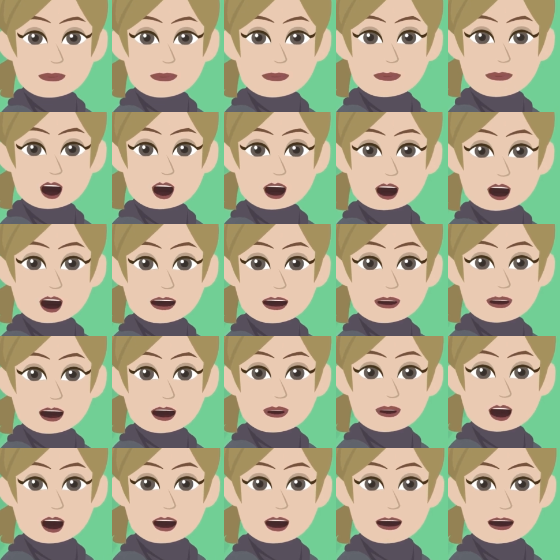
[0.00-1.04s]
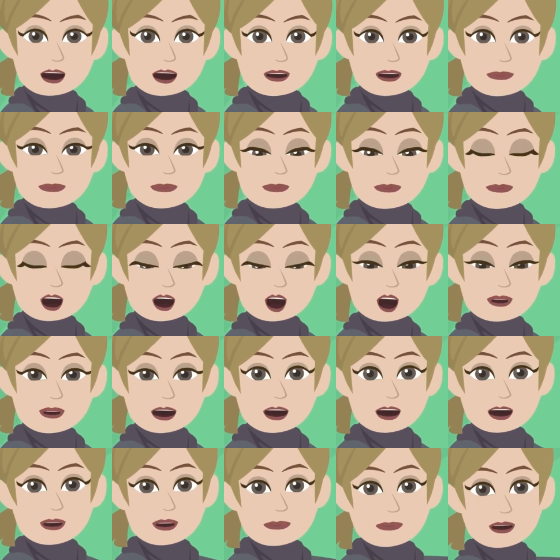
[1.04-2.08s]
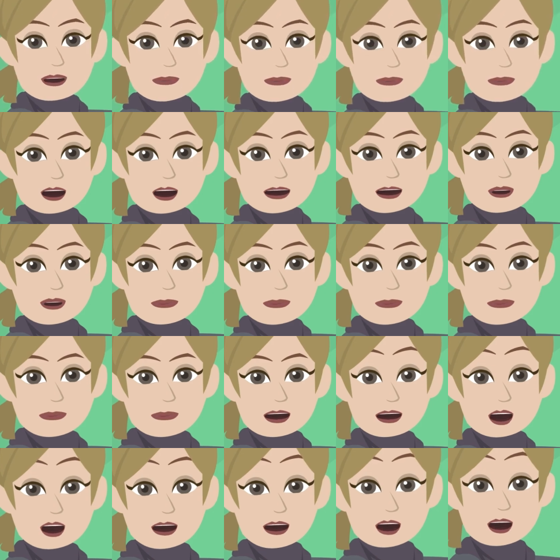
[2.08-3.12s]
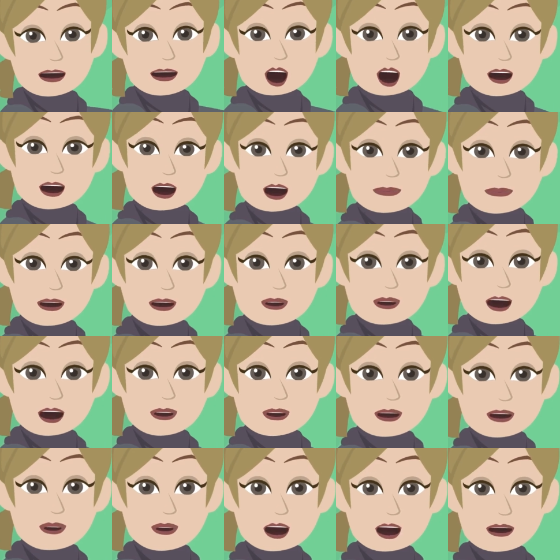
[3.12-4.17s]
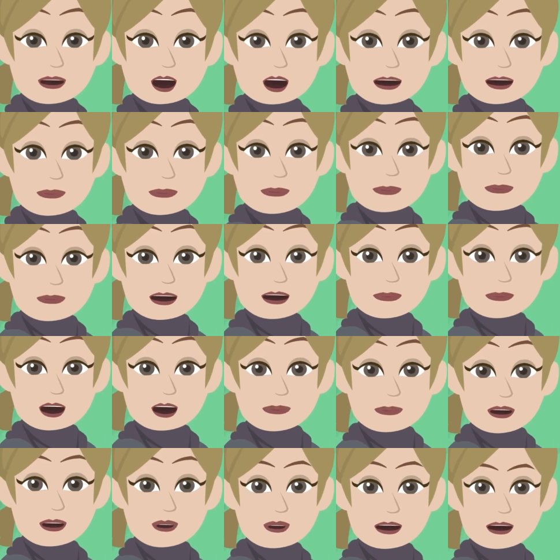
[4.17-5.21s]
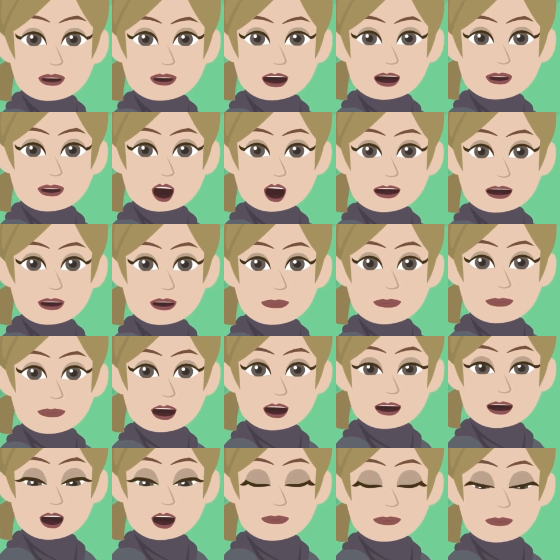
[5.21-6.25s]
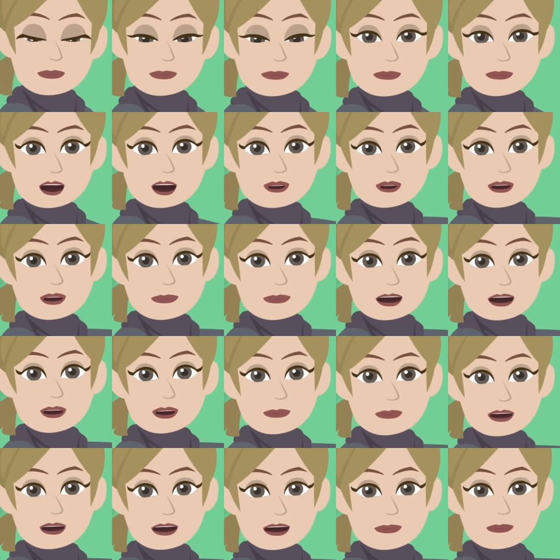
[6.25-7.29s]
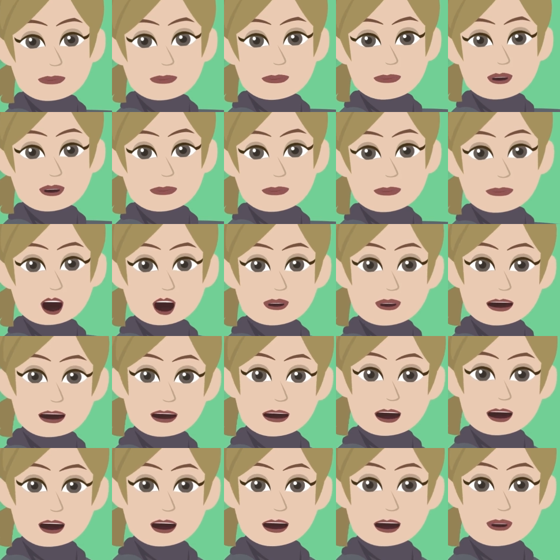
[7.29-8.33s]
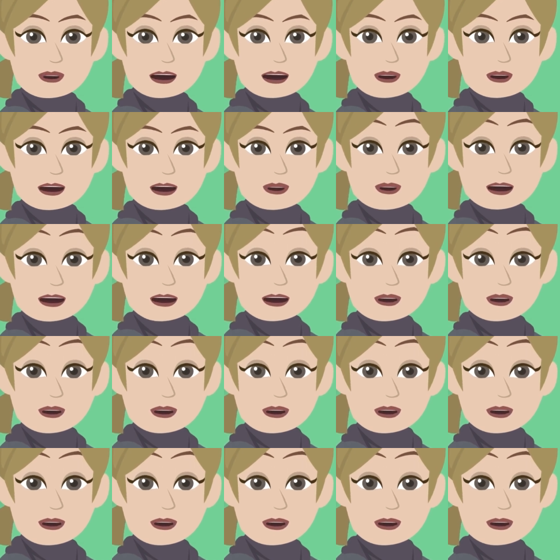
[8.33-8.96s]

Knowing what you do want is a delicious thing when you line up with what you do want, but isn't there a lot of fun in the process of figuring out what you really